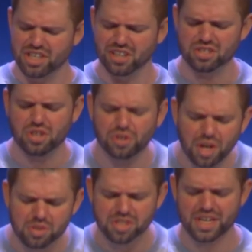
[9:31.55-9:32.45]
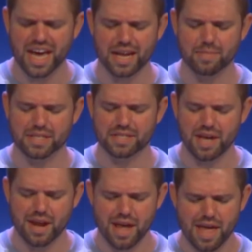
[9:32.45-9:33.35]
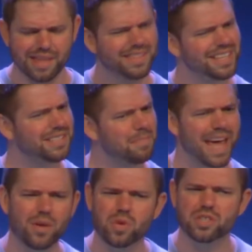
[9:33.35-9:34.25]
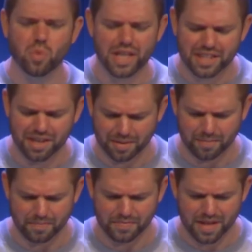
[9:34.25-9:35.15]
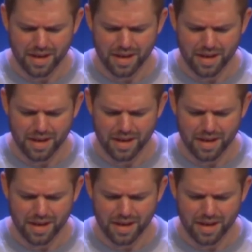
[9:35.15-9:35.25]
She looked closely at him and said, this man was with him.